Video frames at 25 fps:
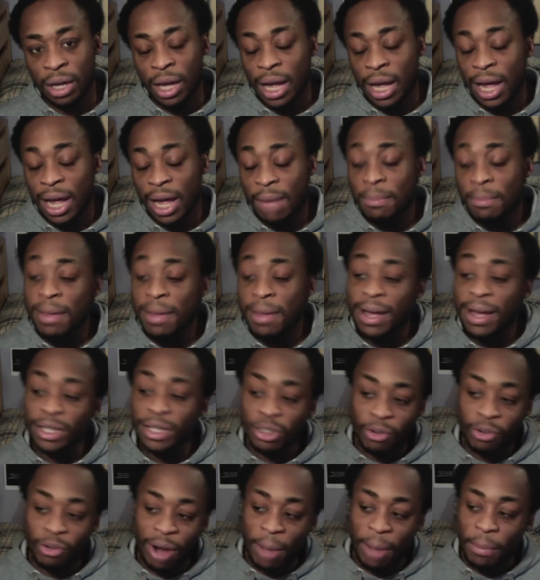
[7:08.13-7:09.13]
And me as a
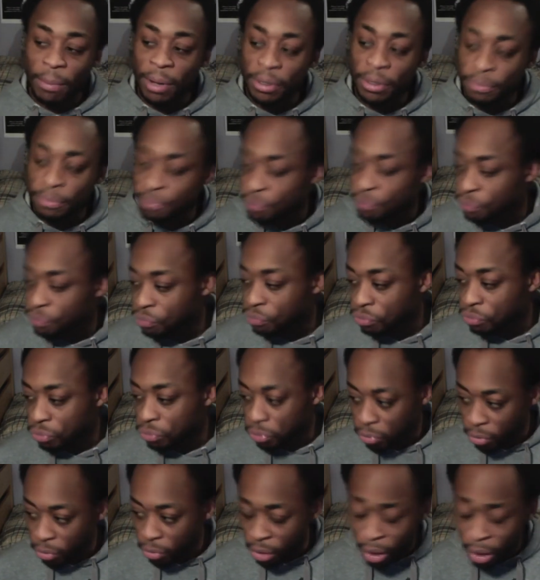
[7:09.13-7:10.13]
rapper,
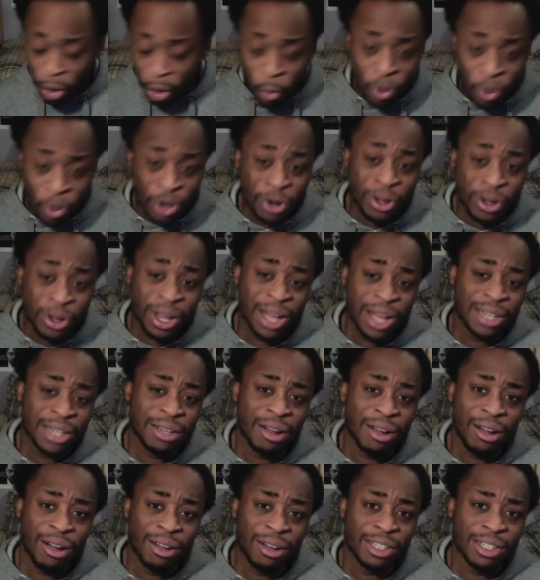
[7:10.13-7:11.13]
when I look at the
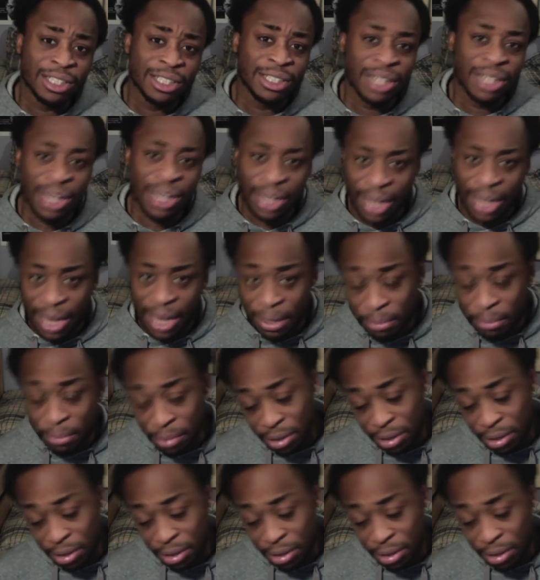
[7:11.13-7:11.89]
artists in the game,